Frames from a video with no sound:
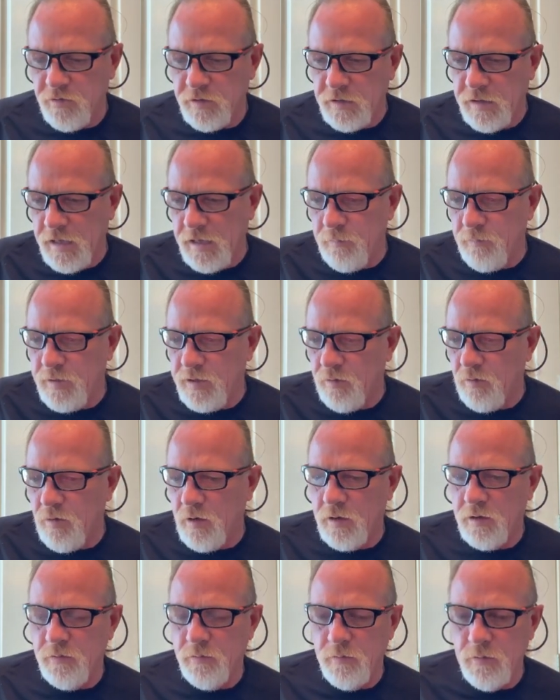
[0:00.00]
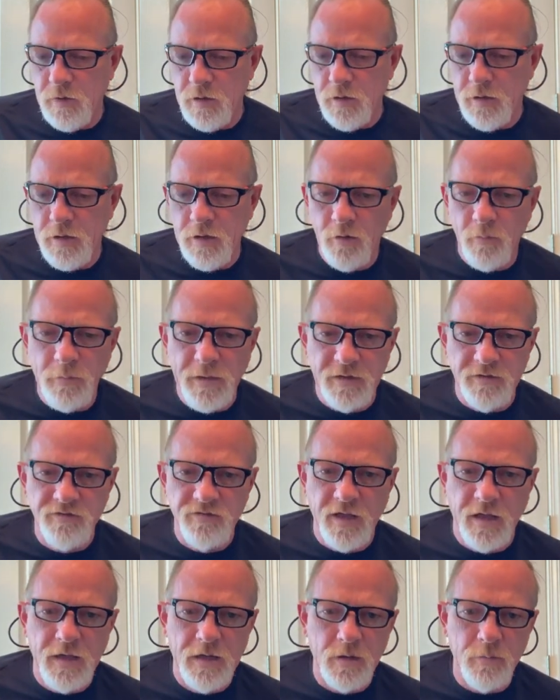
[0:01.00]
It gave me a lot of, helped my
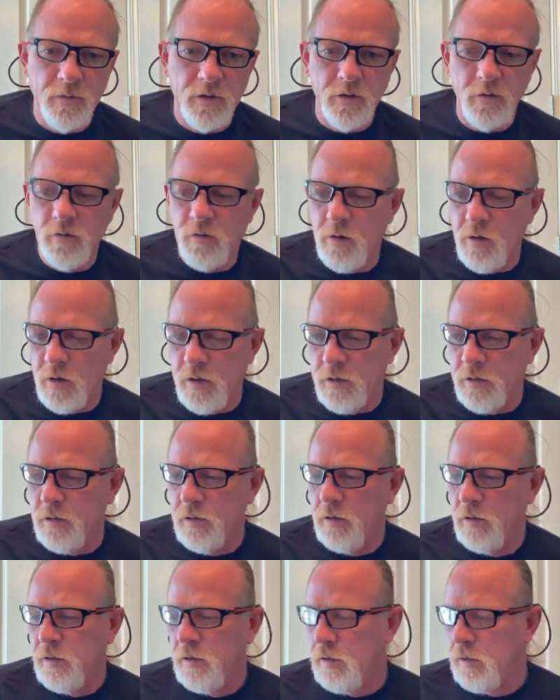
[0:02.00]
stamina a lot.